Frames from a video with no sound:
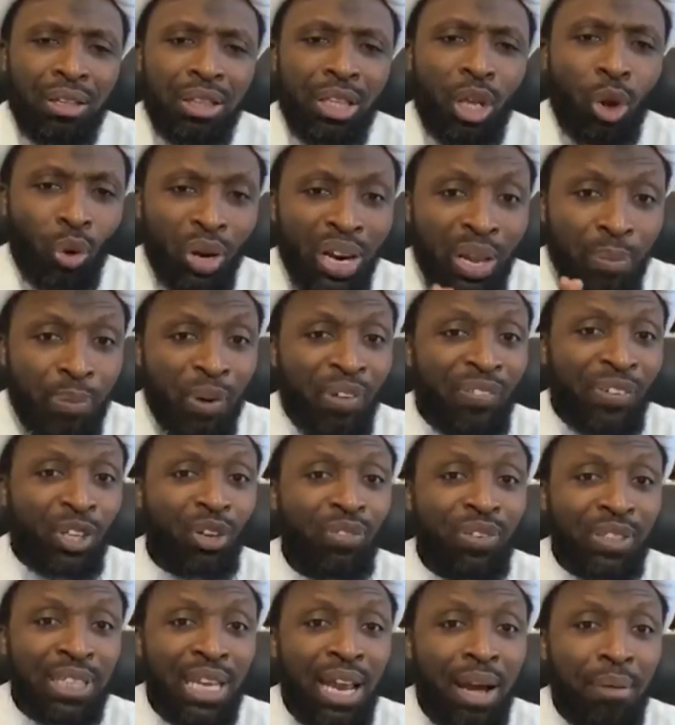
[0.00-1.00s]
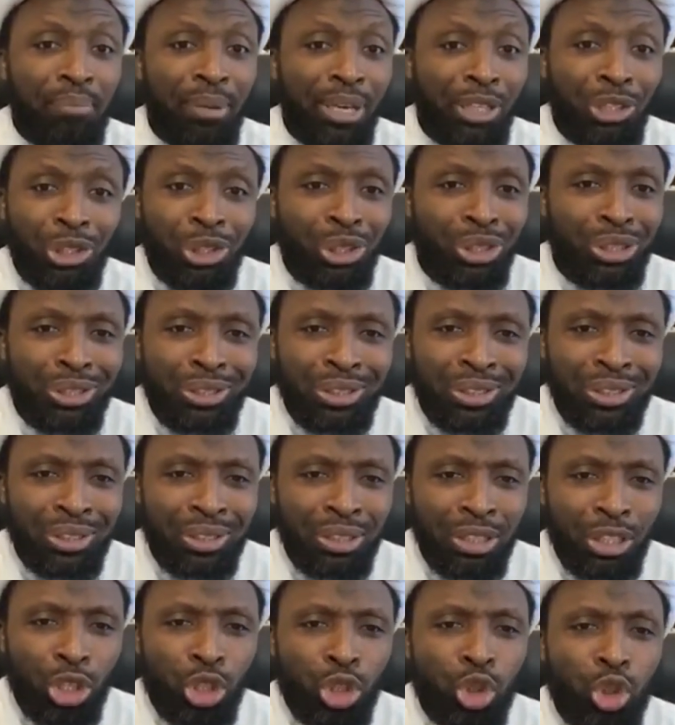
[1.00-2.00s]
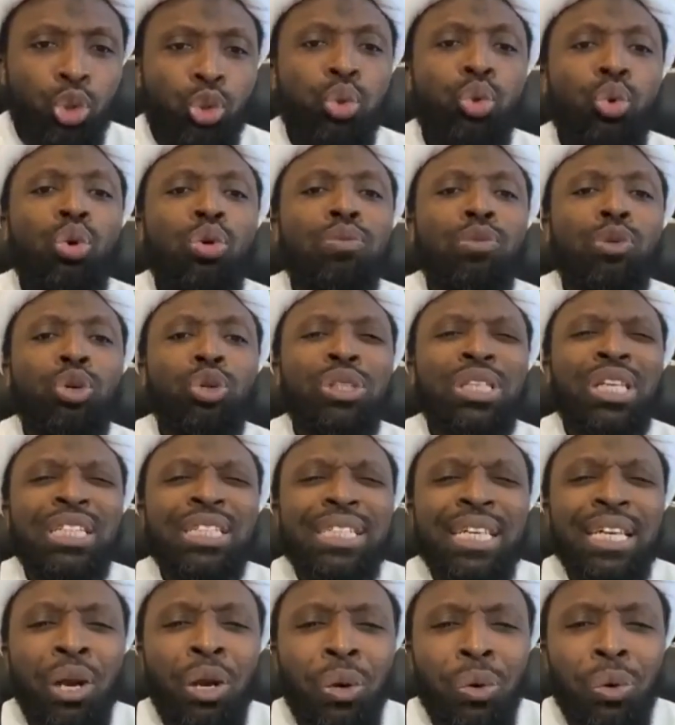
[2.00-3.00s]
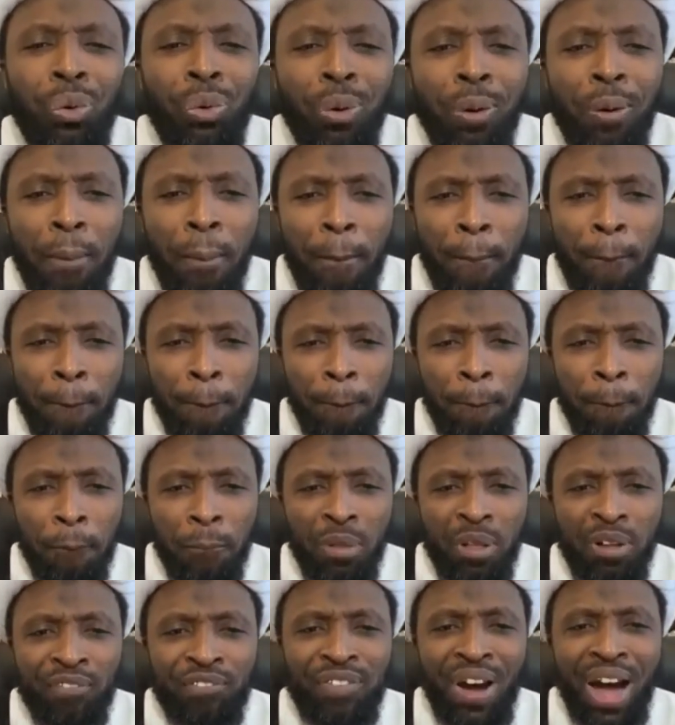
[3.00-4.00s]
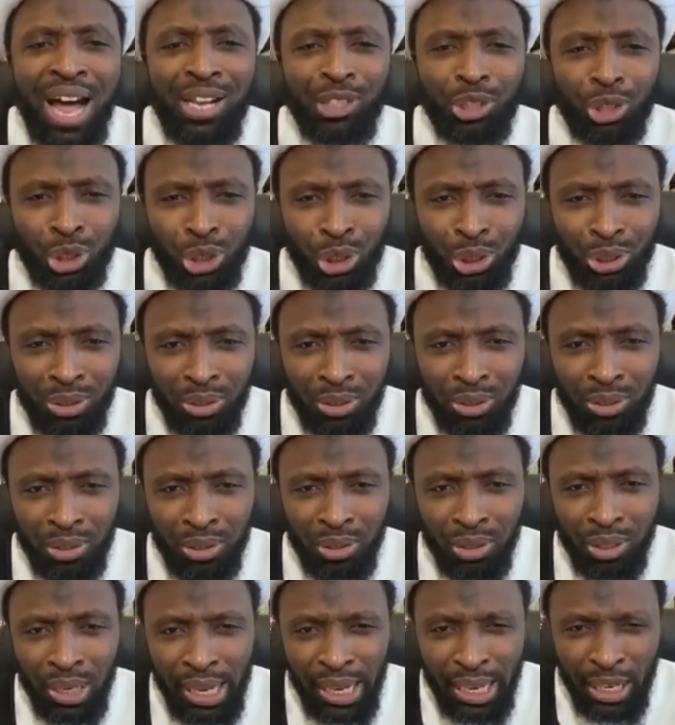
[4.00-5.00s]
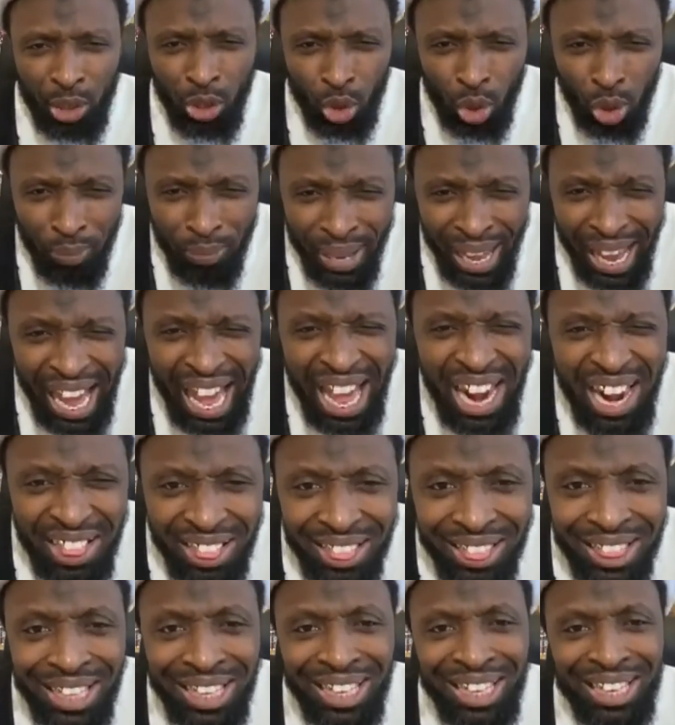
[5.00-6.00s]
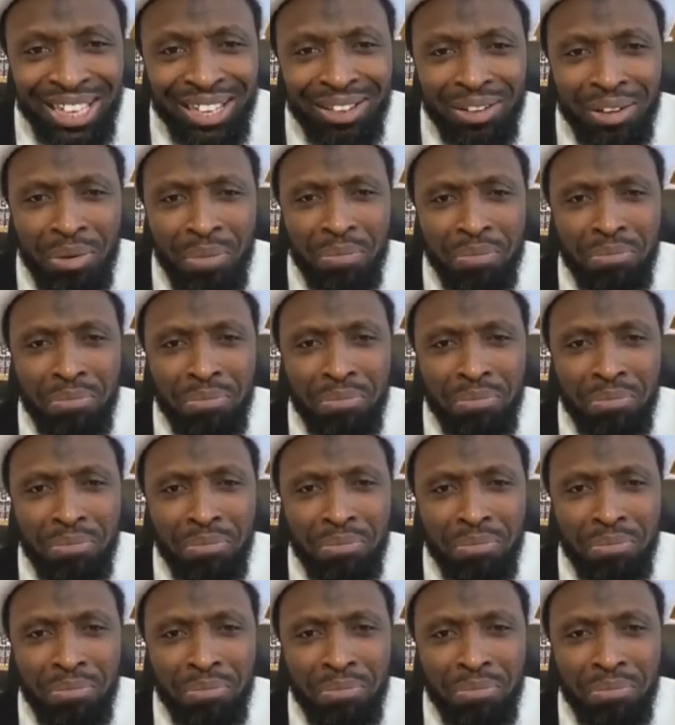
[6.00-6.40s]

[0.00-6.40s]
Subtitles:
The Holy Prophet of Islam mentioned, Sumu tasihu, fast and you will be healthy.